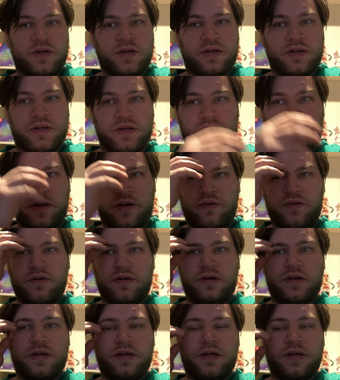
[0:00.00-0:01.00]
So,
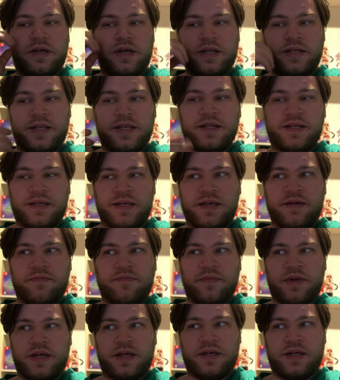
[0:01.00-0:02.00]
I tend to keep
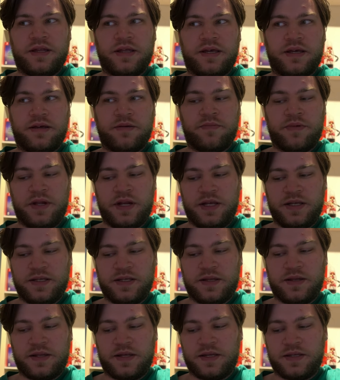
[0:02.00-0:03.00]
my like opinions
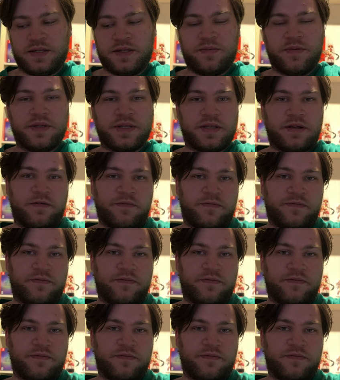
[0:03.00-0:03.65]
on things to myself.